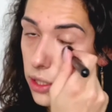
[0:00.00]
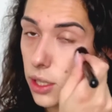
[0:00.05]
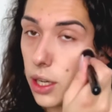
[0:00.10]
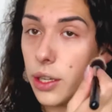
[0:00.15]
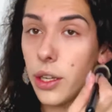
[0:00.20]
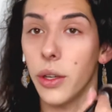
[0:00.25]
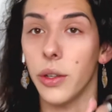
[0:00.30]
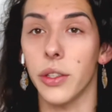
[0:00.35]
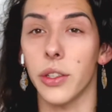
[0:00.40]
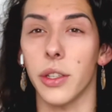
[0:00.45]
I
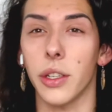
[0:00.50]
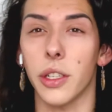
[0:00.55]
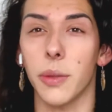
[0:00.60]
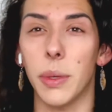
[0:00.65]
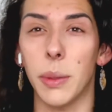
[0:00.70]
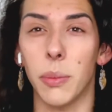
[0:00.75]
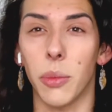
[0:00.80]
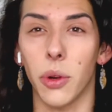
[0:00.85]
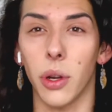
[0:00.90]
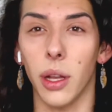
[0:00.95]
know this looks a
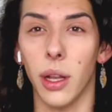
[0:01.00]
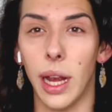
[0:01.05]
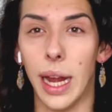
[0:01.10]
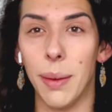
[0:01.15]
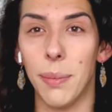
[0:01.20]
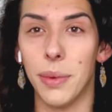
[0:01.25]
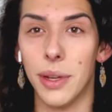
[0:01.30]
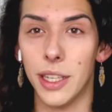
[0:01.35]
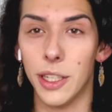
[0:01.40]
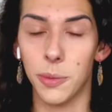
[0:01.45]
bit more
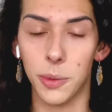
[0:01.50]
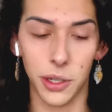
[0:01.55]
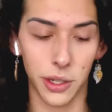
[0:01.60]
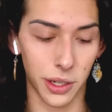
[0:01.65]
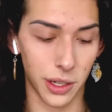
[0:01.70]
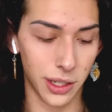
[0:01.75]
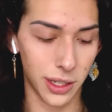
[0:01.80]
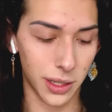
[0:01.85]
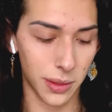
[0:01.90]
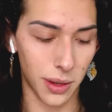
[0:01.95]
light, but it's
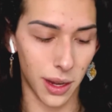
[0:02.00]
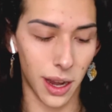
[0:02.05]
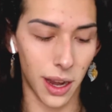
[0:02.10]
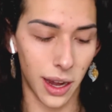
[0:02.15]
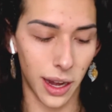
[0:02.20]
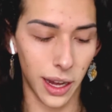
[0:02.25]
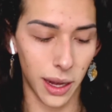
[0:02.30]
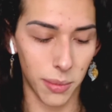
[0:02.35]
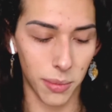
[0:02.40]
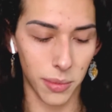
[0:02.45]
because I
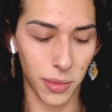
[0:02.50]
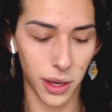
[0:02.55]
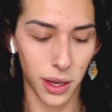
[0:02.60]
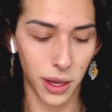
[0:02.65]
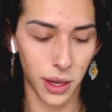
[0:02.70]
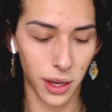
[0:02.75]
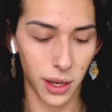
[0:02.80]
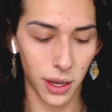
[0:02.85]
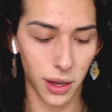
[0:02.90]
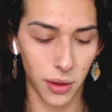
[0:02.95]
am,
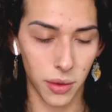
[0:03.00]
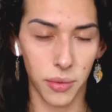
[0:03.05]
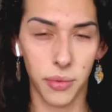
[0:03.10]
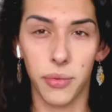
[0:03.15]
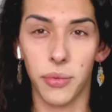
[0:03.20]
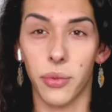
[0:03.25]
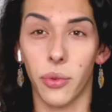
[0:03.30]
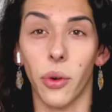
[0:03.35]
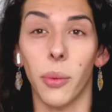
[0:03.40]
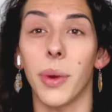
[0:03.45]

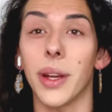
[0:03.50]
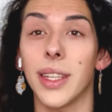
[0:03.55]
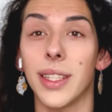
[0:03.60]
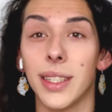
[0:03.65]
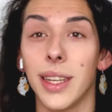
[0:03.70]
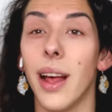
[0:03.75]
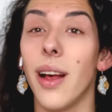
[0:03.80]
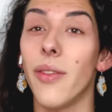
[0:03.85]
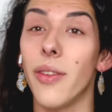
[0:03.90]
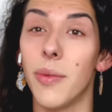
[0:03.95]
for
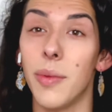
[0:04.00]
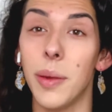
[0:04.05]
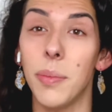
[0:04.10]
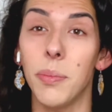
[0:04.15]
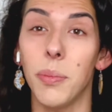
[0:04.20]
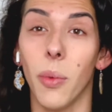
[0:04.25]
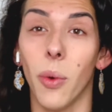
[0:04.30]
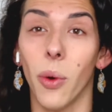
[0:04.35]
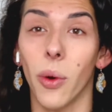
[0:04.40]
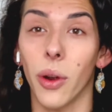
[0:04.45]
myself, a bit
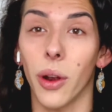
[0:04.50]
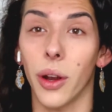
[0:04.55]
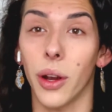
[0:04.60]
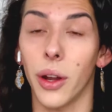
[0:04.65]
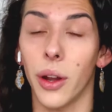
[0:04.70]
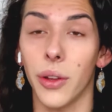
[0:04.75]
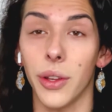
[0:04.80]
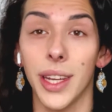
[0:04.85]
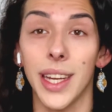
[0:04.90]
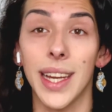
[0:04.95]
more
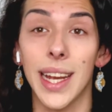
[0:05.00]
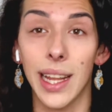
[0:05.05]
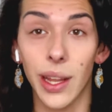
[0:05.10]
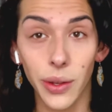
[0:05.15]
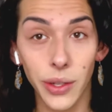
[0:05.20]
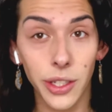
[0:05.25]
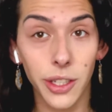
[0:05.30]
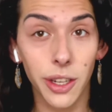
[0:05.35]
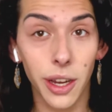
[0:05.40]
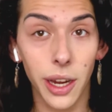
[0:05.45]
on the yellow
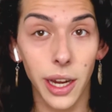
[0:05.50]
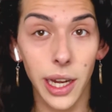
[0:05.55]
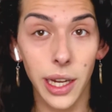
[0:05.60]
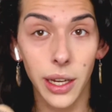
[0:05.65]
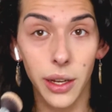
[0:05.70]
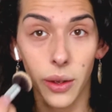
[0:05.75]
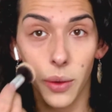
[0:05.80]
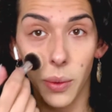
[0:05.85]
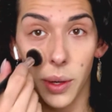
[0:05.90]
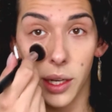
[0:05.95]
side
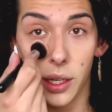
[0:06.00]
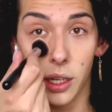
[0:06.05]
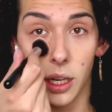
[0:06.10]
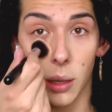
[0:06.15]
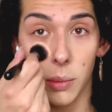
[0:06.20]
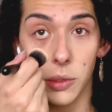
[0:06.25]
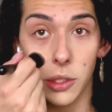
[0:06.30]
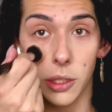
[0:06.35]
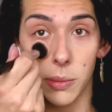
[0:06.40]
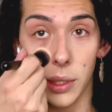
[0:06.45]
when it
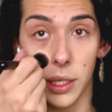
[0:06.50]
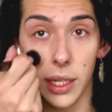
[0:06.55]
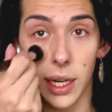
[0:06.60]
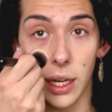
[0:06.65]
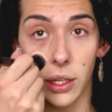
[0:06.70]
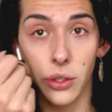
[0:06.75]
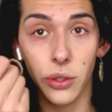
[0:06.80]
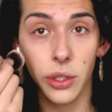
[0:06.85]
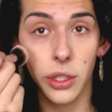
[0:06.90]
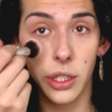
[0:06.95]
comes to my
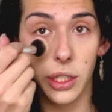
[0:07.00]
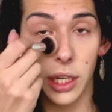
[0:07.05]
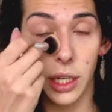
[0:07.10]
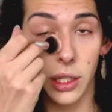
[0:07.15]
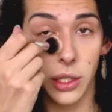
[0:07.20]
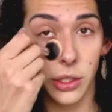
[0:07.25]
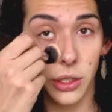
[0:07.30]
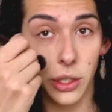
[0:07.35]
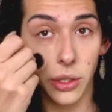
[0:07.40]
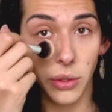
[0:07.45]
natural
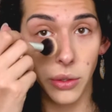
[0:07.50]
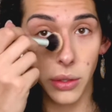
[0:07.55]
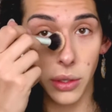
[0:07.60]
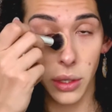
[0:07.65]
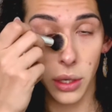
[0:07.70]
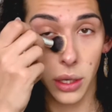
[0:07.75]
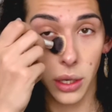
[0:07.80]
skin tone.